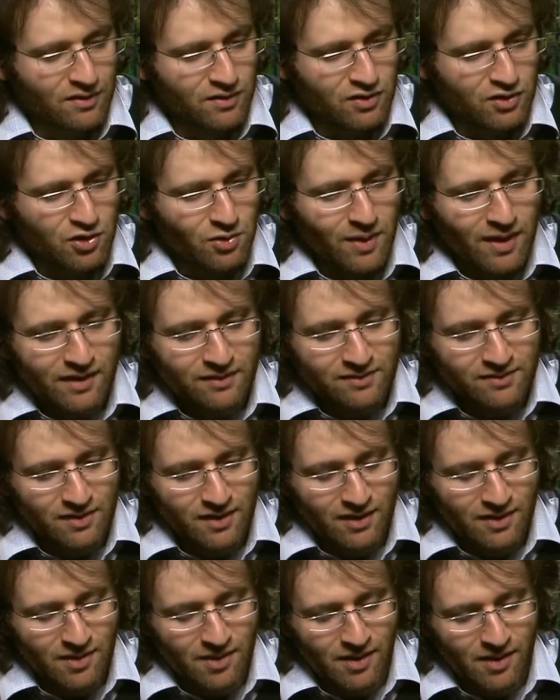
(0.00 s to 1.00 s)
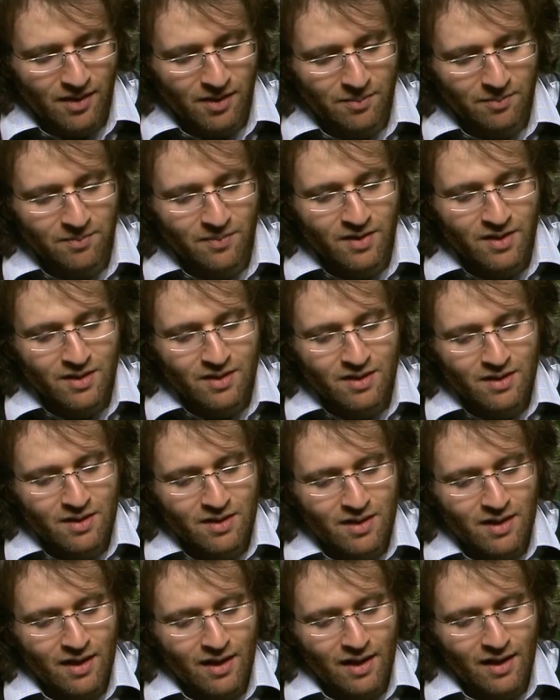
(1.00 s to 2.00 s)
the US.
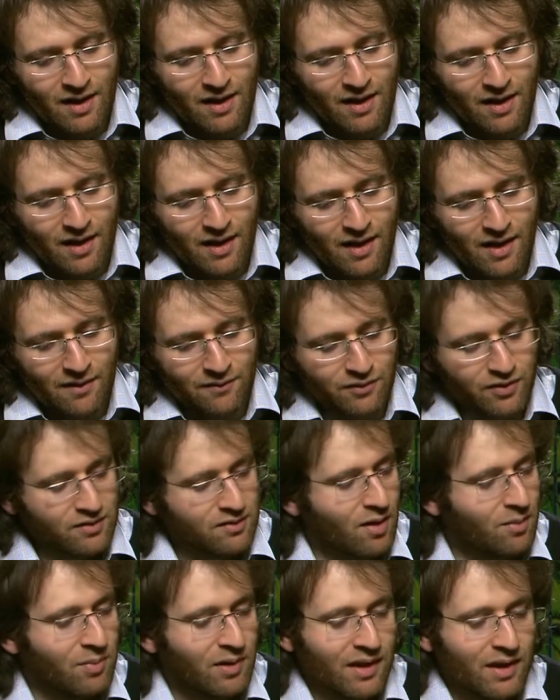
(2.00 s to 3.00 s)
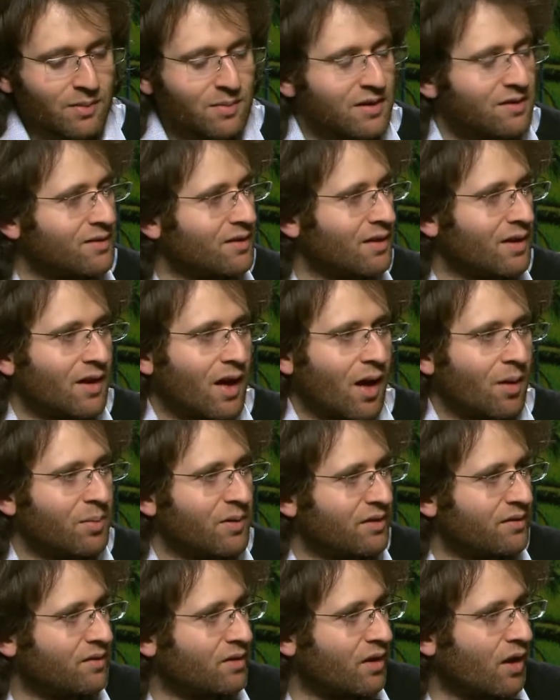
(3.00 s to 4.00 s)
For example, ABC
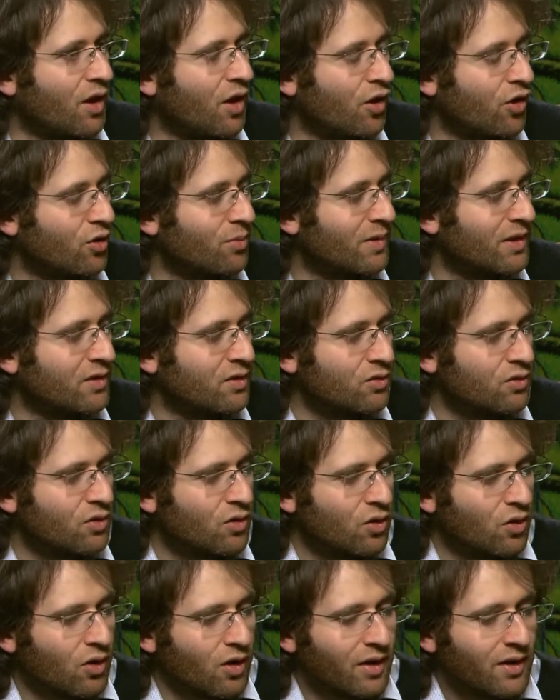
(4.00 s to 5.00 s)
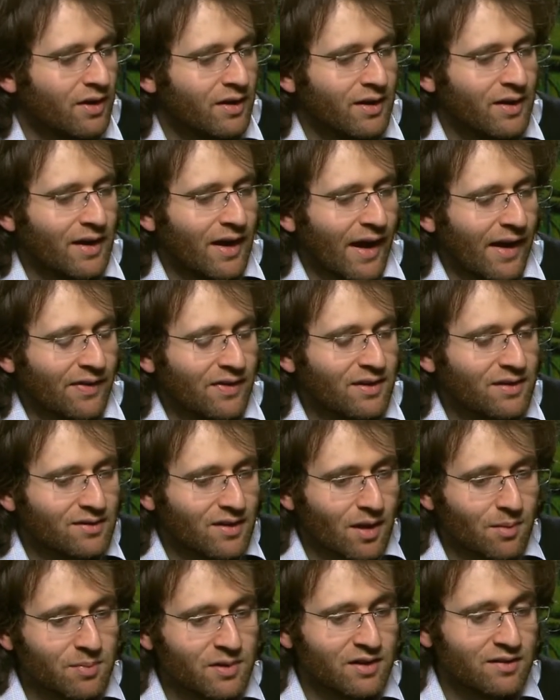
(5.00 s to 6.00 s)
Carpets and Home in New York. And these
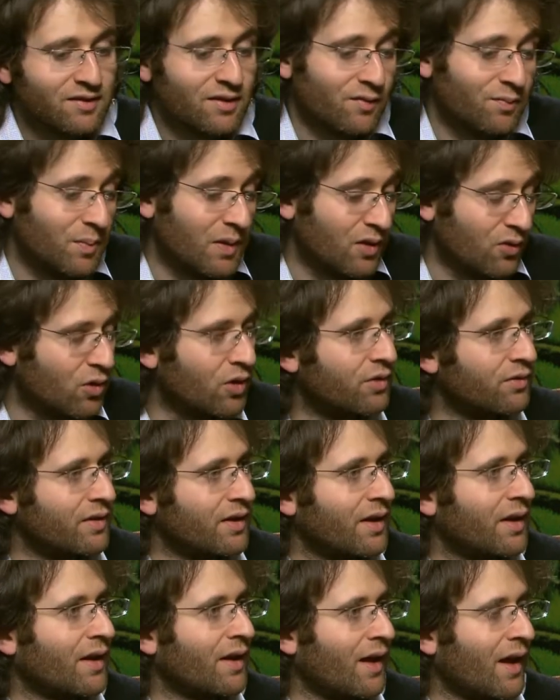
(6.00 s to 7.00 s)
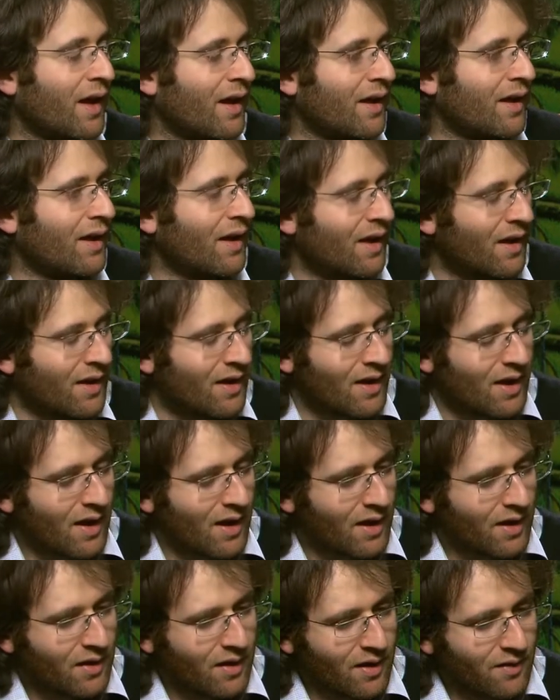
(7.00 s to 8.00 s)
companies have been ordering
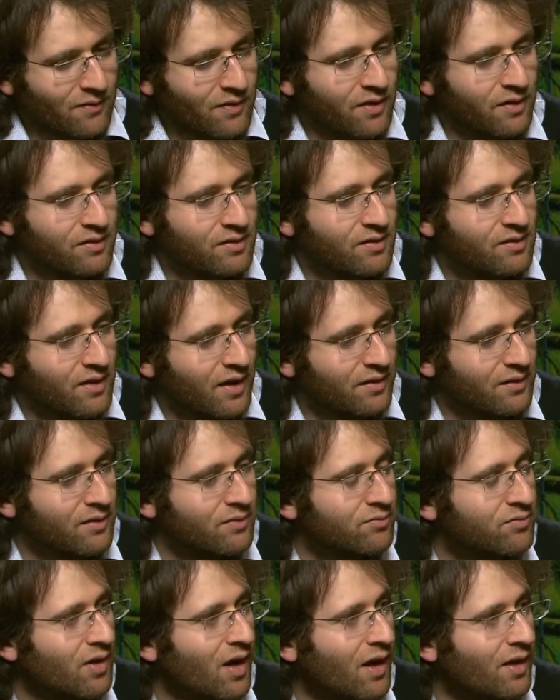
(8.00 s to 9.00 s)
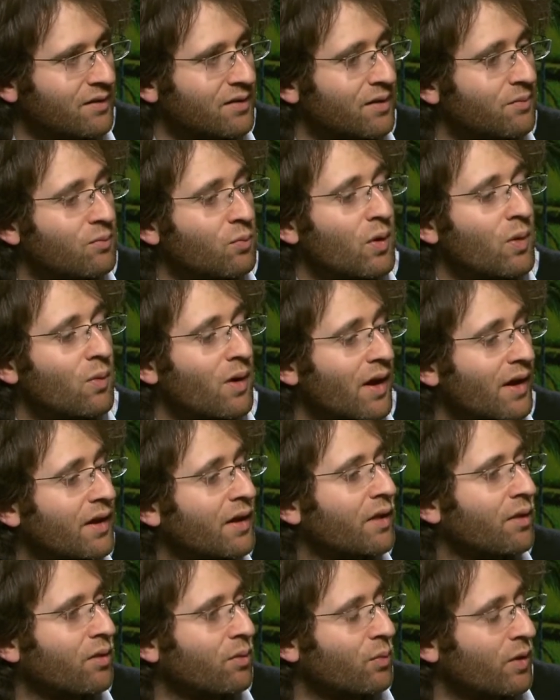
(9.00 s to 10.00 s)
various designs of rugs, and we're
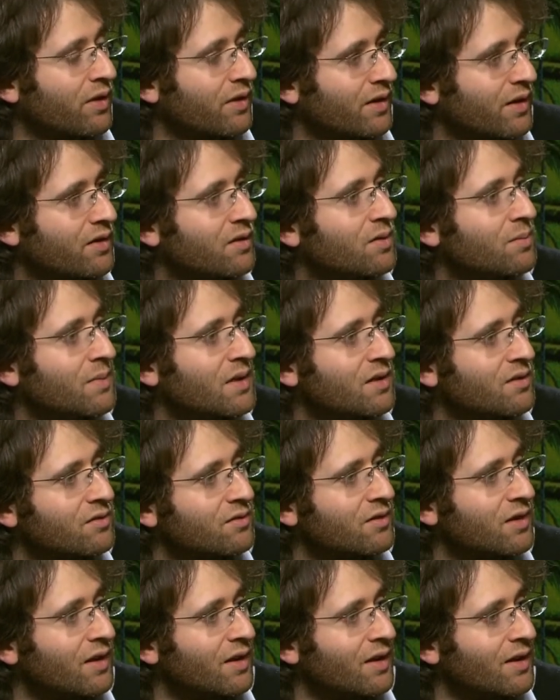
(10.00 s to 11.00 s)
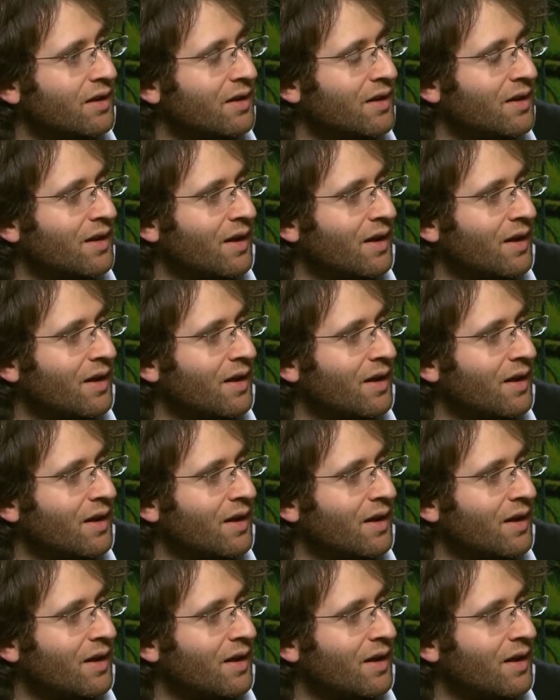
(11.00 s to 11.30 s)
working with an intermediary